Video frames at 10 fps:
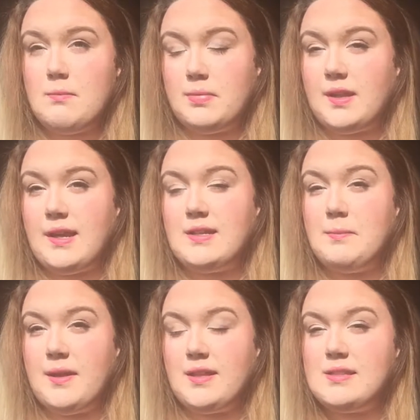
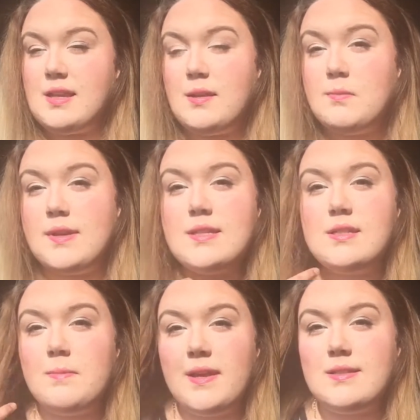blinded by the sun, but it's
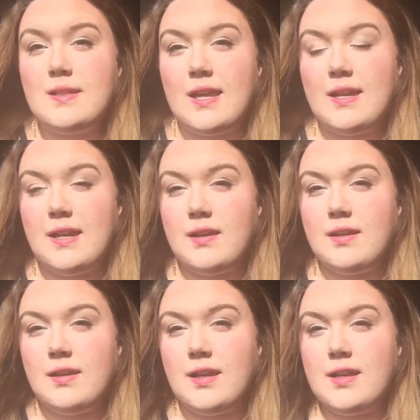the best lighting I
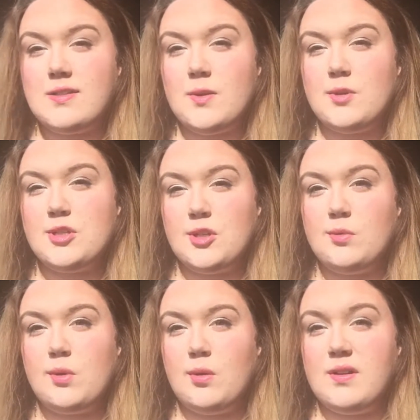can get, so we're just gonna
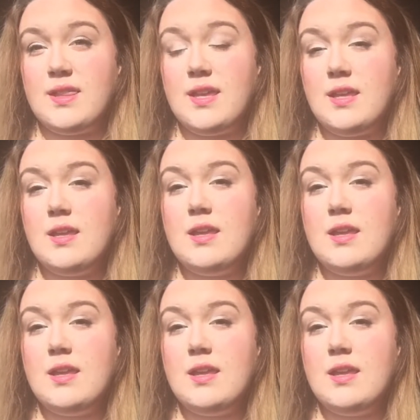roll with it.